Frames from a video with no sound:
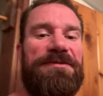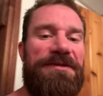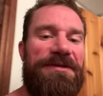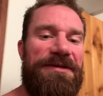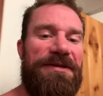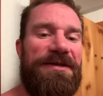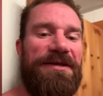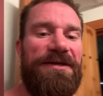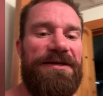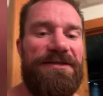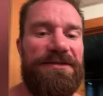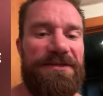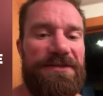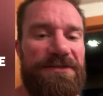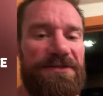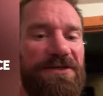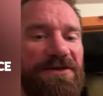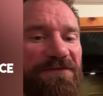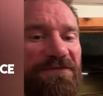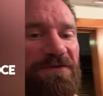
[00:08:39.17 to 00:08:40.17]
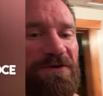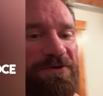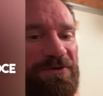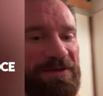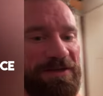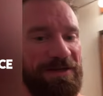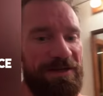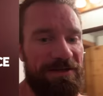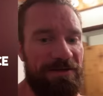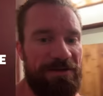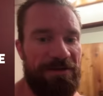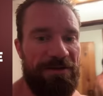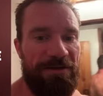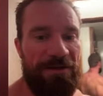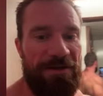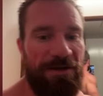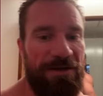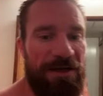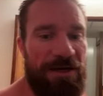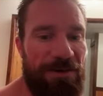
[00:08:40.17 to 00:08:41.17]
one of the things I was going to fill you in.
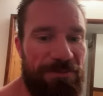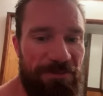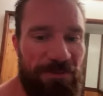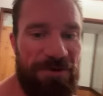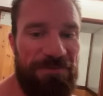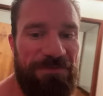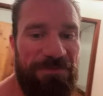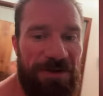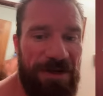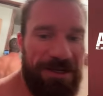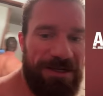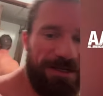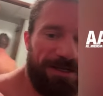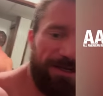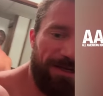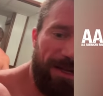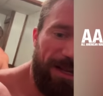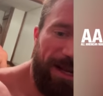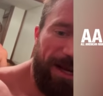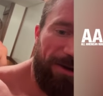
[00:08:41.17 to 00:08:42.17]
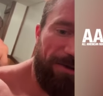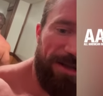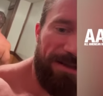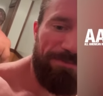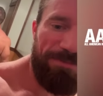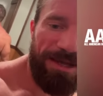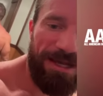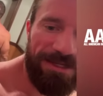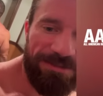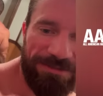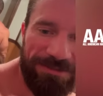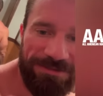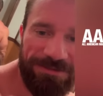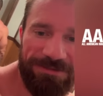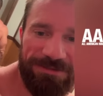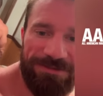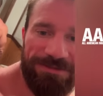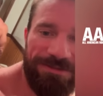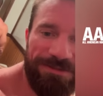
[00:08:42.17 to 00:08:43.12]
I'm a fucking hairy mess,